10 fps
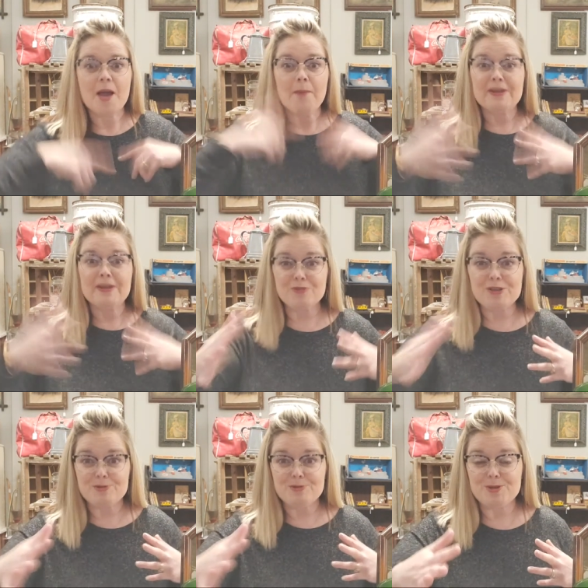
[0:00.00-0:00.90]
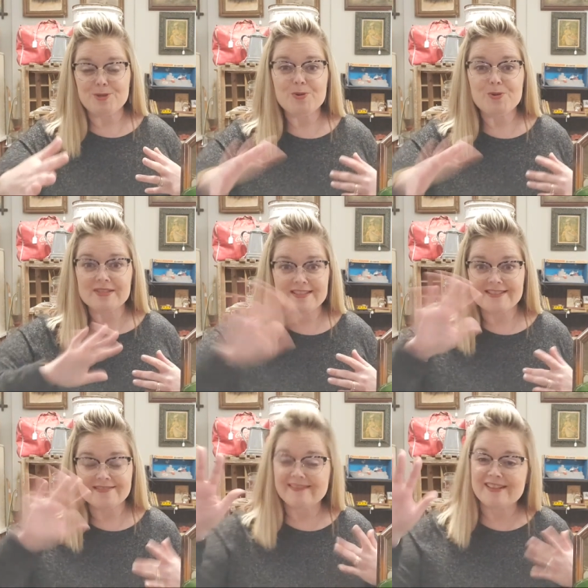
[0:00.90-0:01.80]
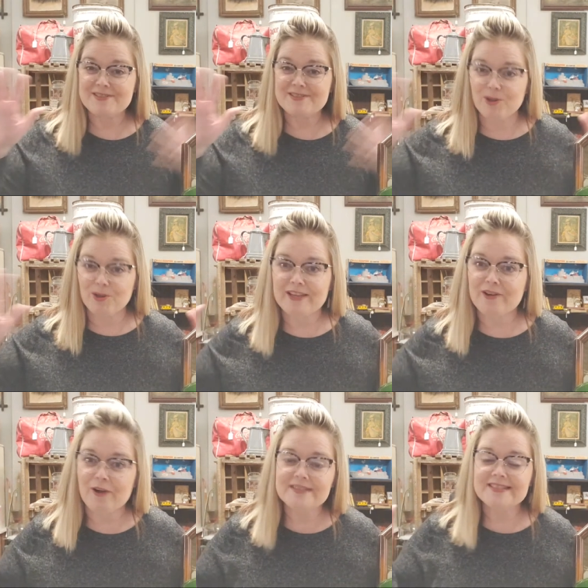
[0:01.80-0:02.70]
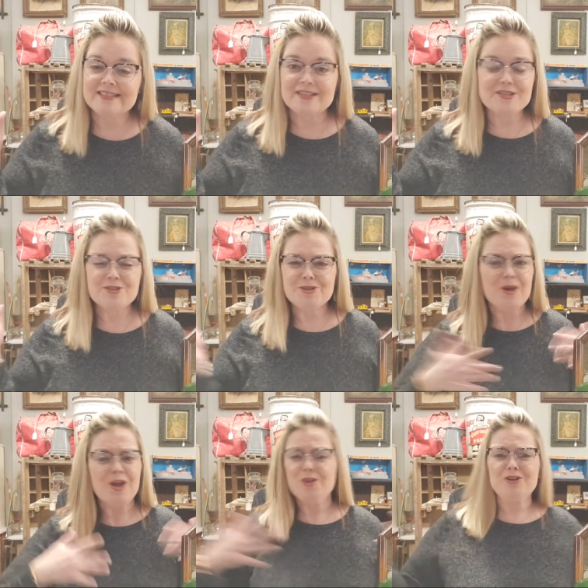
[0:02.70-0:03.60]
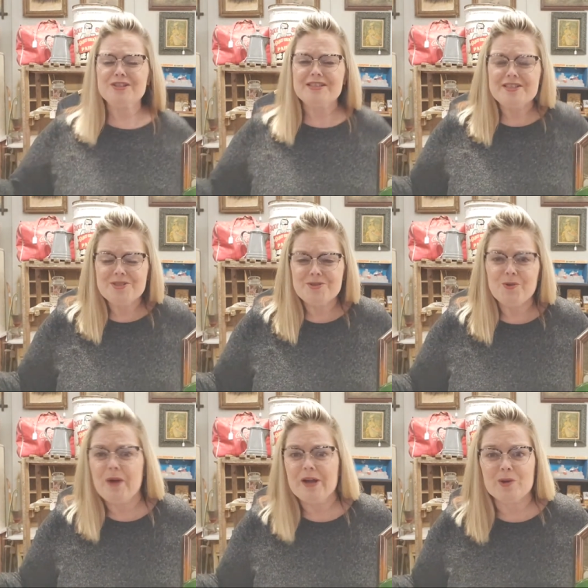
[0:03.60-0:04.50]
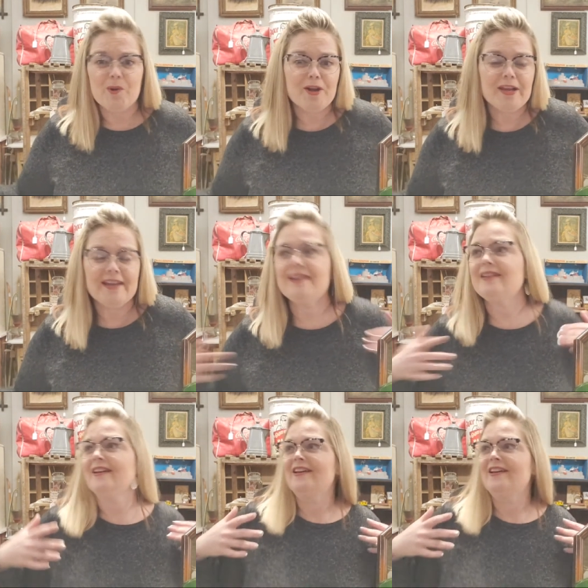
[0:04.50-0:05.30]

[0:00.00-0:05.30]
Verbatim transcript: make sure that you do because it's it's really interesting to listen to. You can just listen to it while you're working.